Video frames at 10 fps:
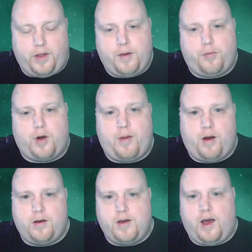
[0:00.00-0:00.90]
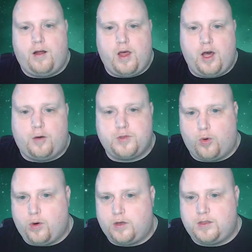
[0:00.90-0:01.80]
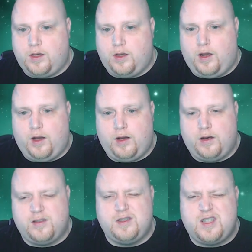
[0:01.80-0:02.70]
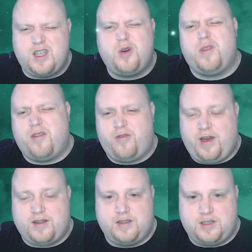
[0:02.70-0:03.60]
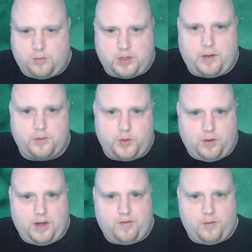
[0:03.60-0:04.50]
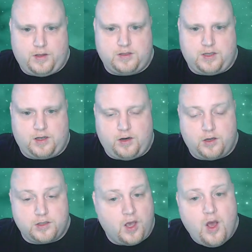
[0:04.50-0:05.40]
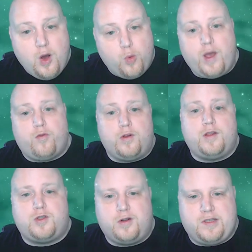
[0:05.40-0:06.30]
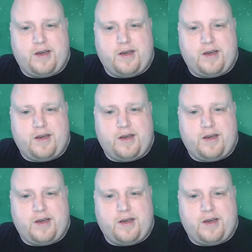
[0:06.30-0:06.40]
Primary Denial helps orcs deal with the fact that sometimes we don't have the best secondaries. We have really strong secondaries,